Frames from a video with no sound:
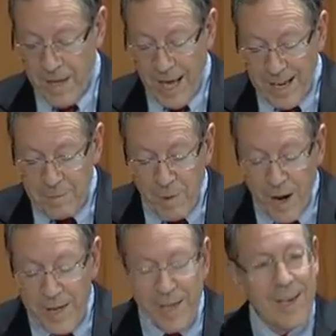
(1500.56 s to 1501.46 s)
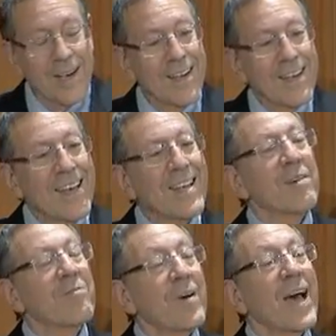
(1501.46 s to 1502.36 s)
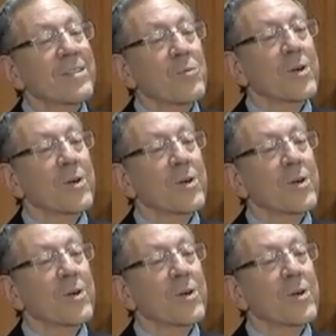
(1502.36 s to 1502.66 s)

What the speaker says: and mocking, in effect,